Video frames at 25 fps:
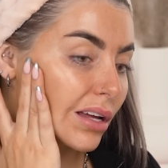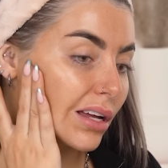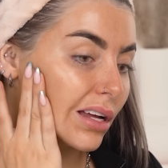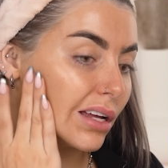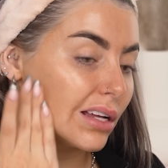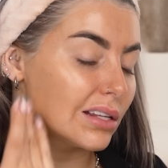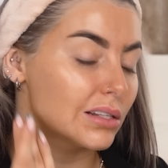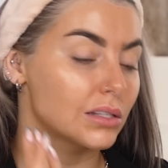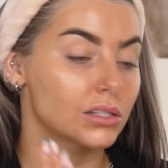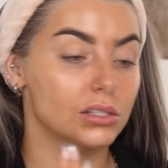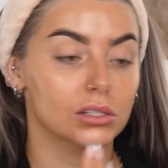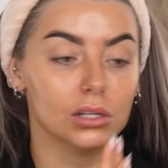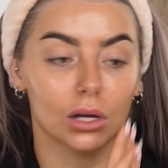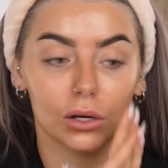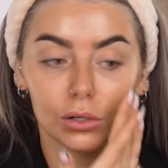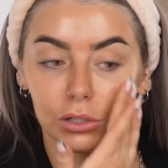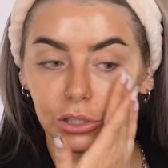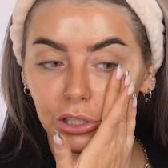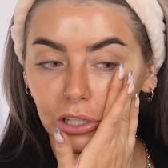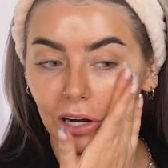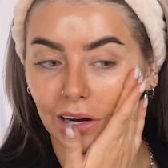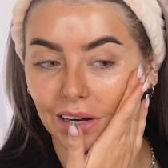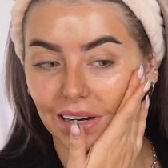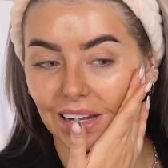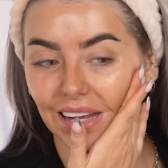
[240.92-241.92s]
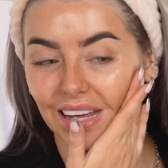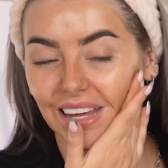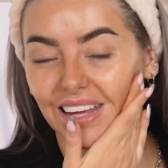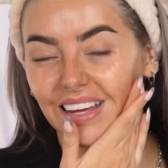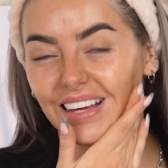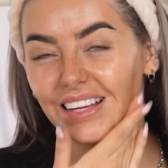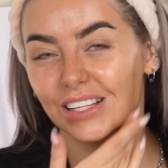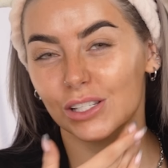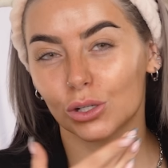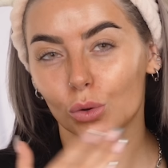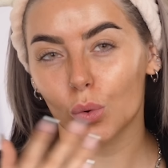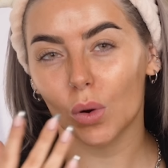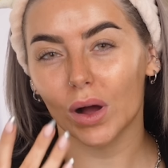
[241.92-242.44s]
it's so shiny. It
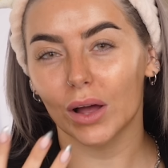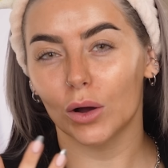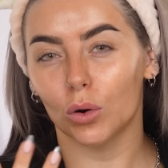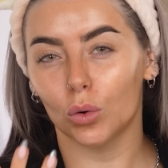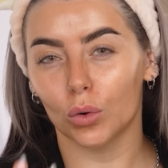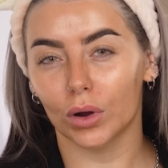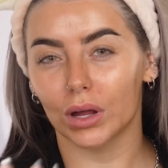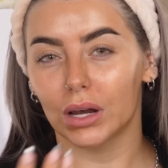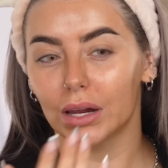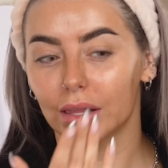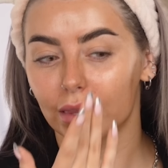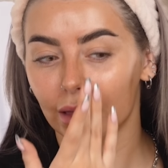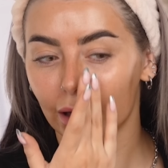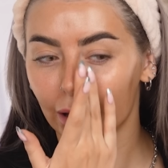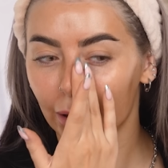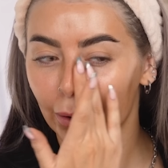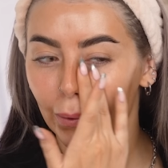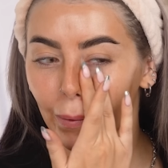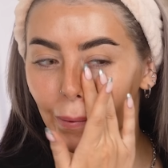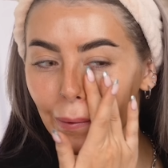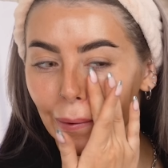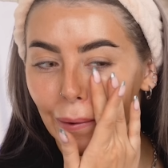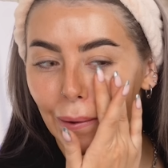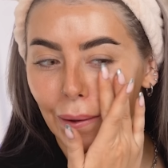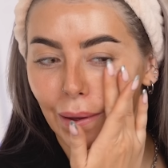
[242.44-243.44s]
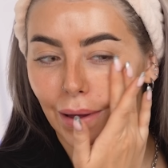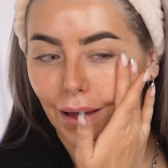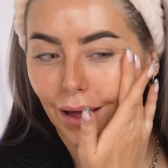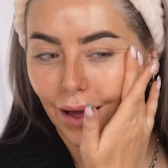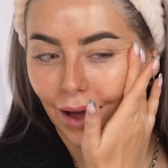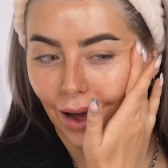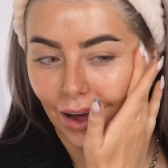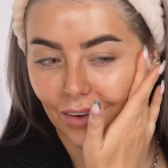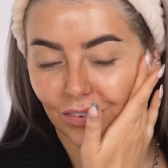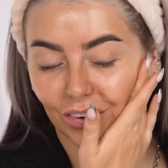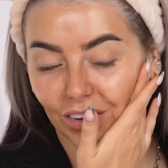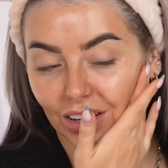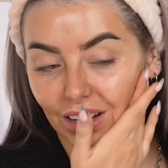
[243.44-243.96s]
is quite oily though.
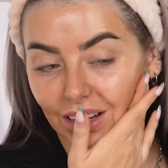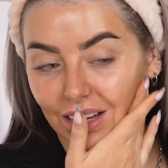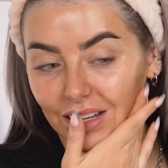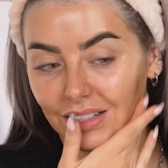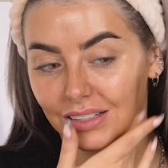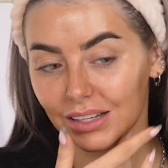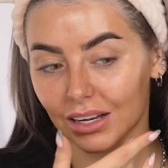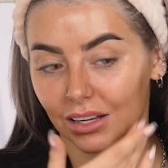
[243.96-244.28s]
I feel like it